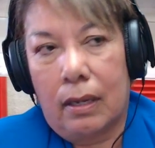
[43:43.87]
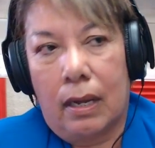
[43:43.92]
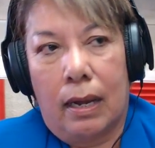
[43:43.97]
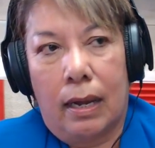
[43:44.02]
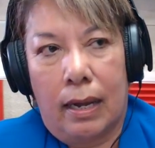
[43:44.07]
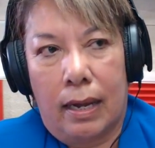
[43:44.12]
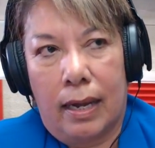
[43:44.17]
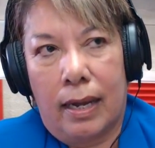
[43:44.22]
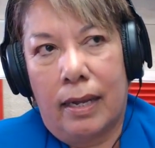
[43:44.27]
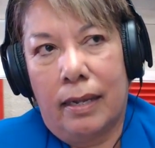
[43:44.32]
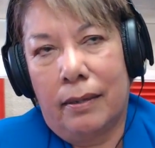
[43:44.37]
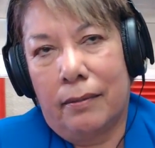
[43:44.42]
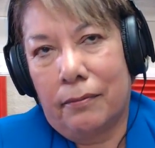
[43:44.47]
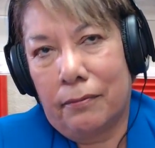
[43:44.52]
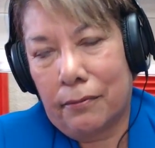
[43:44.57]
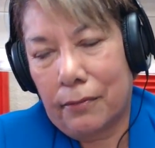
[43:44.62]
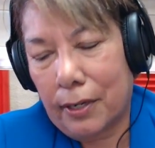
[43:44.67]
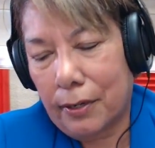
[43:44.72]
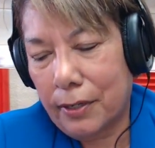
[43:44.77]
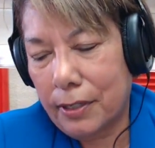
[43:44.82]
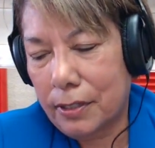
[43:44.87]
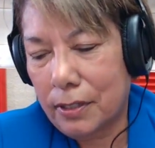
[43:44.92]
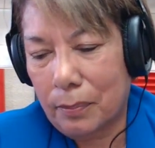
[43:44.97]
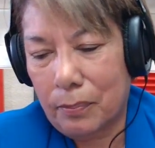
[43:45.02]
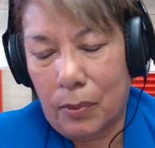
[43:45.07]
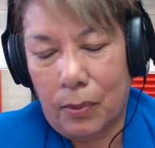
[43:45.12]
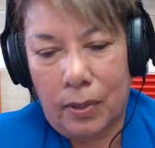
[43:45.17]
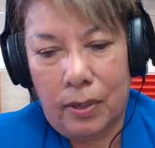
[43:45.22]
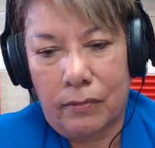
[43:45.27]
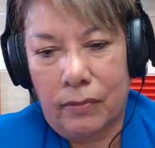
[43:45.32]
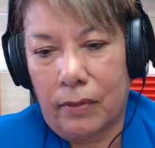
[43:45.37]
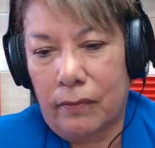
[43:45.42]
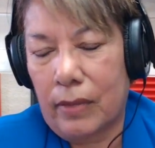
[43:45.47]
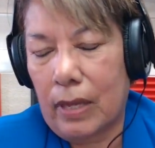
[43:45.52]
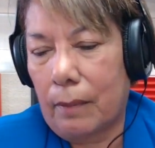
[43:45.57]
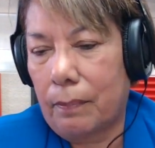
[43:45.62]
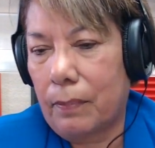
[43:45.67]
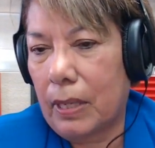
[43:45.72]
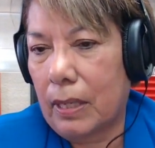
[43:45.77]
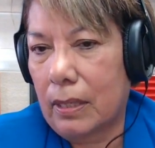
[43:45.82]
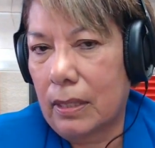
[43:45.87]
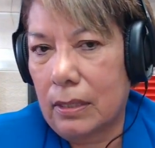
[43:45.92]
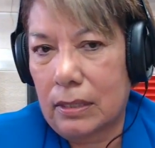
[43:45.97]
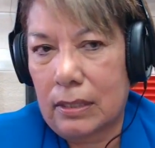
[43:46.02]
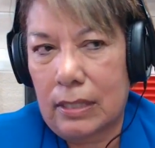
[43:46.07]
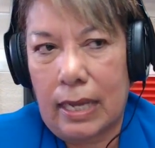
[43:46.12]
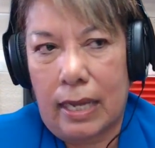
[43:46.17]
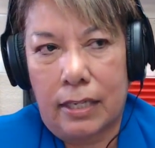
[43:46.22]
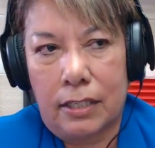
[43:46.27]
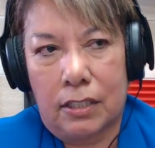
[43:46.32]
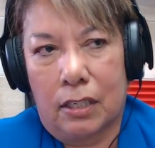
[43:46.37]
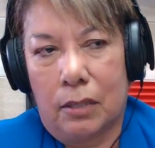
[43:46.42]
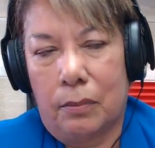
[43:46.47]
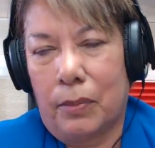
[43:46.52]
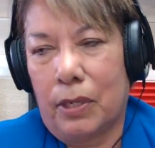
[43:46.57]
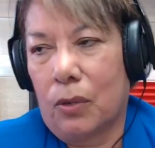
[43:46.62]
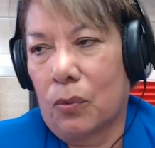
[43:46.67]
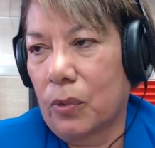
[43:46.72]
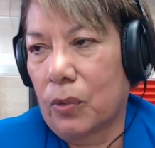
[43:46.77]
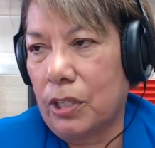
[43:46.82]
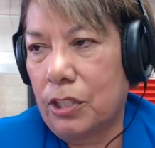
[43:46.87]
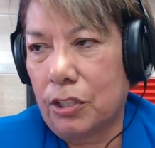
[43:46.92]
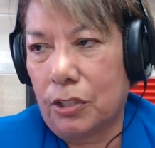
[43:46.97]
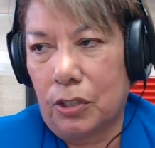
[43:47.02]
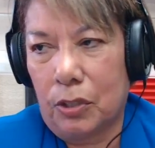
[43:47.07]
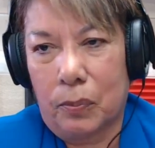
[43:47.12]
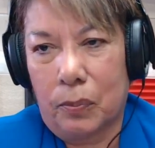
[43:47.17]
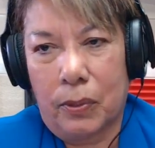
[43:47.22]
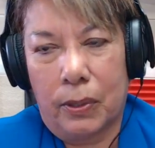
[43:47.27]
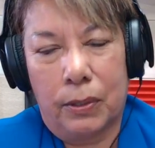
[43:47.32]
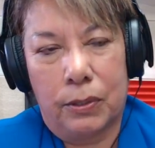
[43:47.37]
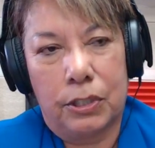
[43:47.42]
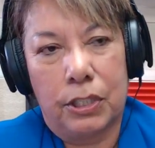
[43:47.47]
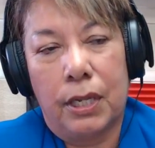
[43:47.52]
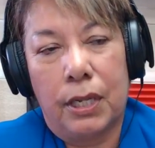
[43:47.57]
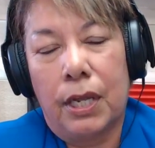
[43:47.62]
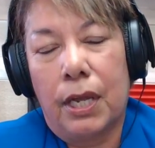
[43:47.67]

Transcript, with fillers: I am very supportive of that because that is going to be a regional approach